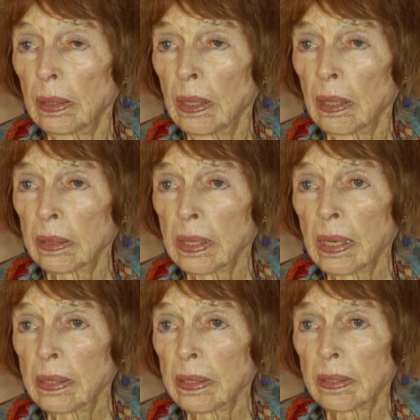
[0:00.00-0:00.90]
in Los
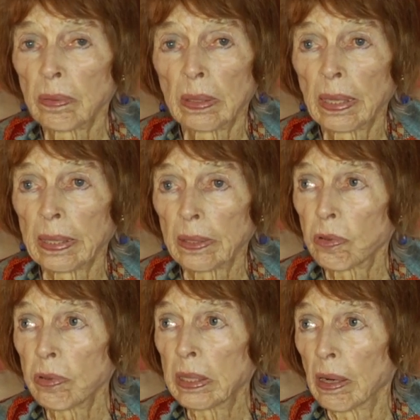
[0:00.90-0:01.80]
Angeles with like
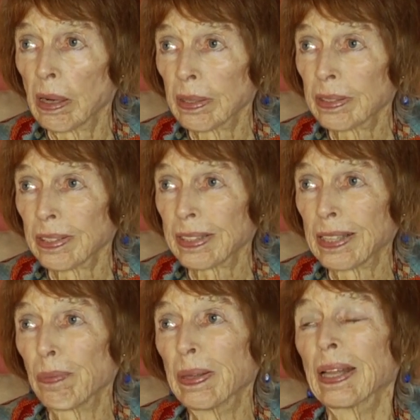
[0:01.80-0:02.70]
$3 or
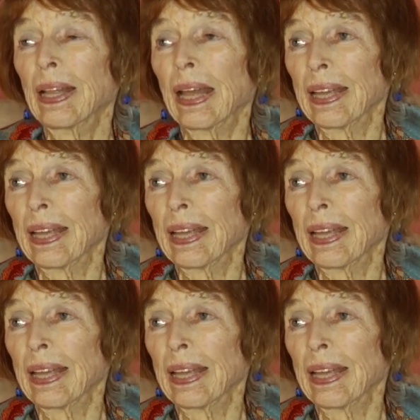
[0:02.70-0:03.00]
something.